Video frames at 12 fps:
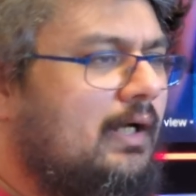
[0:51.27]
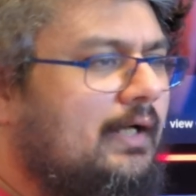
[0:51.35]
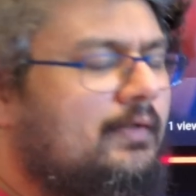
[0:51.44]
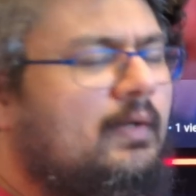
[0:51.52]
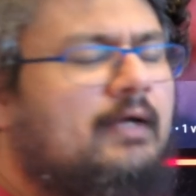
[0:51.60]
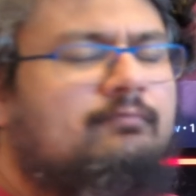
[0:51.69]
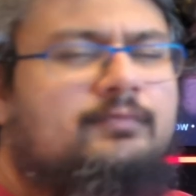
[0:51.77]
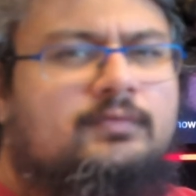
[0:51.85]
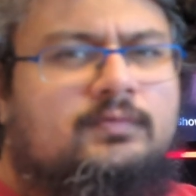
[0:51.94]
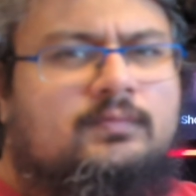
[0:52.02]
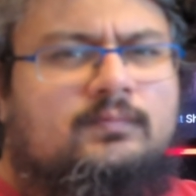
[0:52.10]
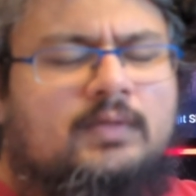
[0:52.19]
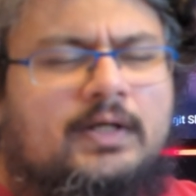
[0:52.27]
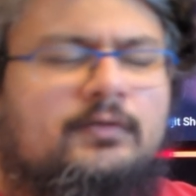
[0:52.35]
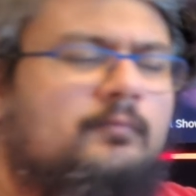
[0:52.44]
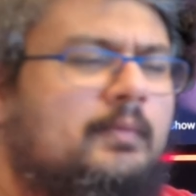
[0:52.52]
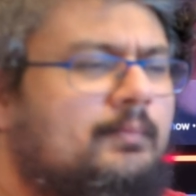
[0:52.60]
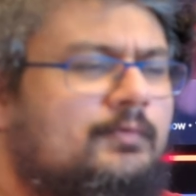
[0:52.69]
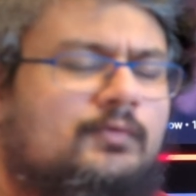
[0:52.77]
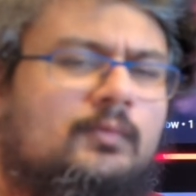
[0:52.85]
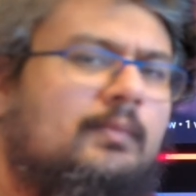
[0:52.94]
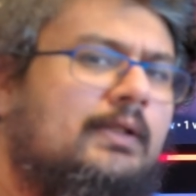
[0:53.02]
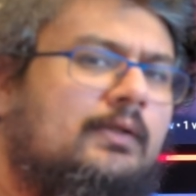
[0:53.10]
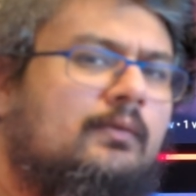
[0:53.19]
I don't have, I don't remember
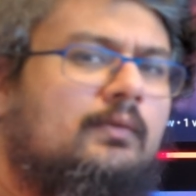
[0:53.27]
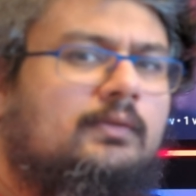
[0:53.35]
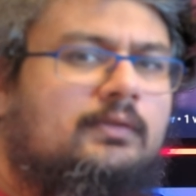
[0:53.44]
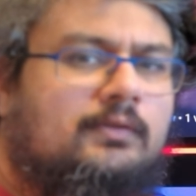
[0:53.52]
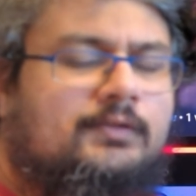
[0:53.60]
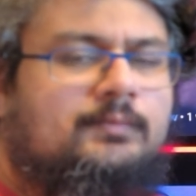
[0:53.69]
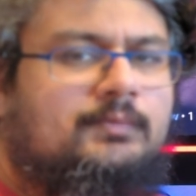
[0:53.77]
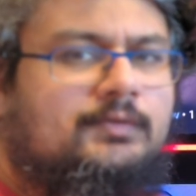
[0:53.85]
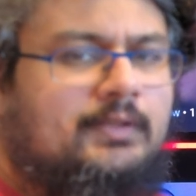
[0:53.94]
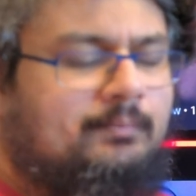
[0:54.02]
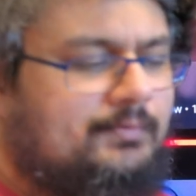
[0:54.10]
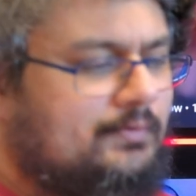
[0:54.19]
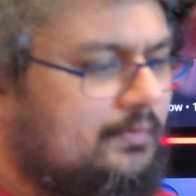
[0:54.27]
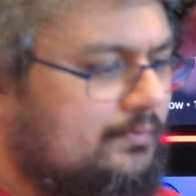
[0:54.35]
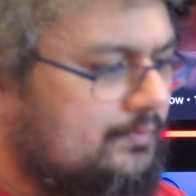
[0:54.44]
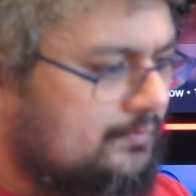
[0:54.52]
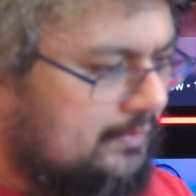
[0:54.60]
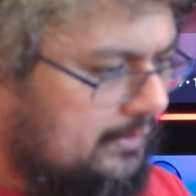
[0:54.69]
too many good Christmas episodes.